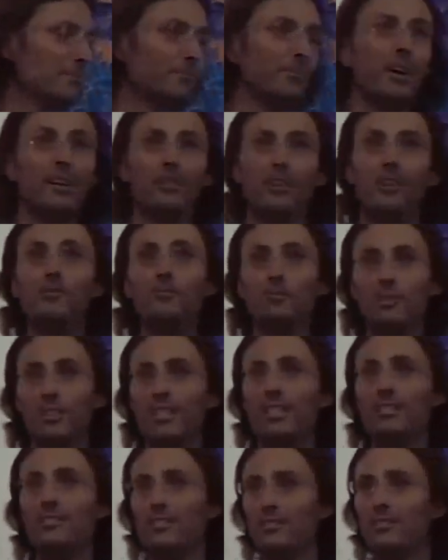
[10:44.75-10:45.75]
You find those
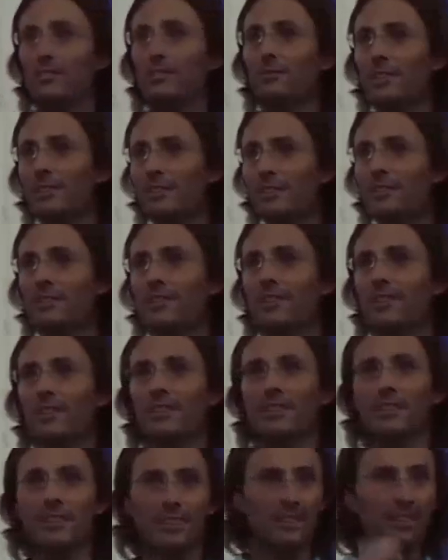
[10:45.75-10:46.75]
pretty easy to deal with?
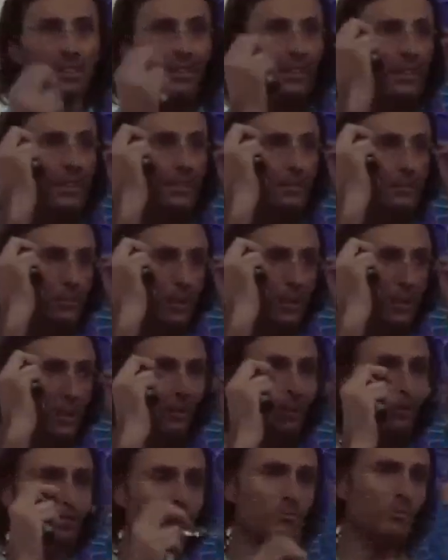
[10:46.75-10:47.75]
You know, when
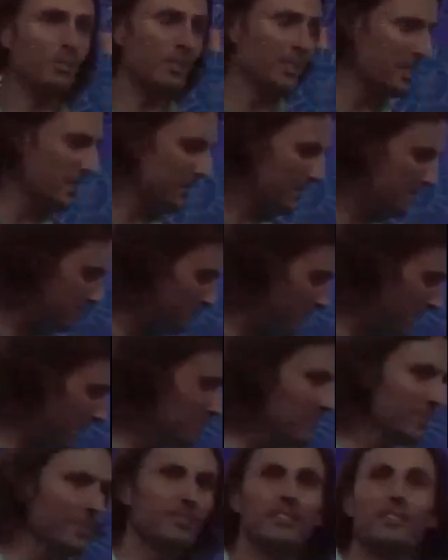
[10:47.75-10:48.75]
I was 3,
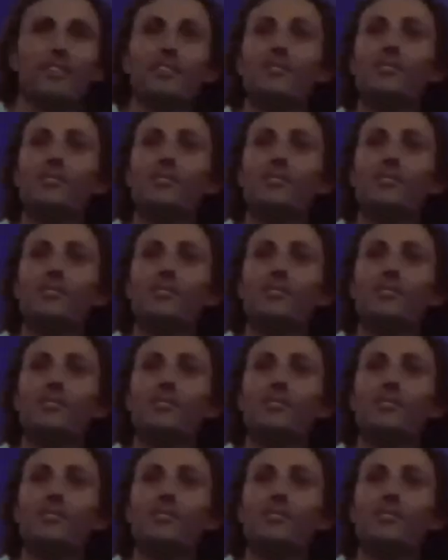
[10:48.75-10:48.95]
Mum did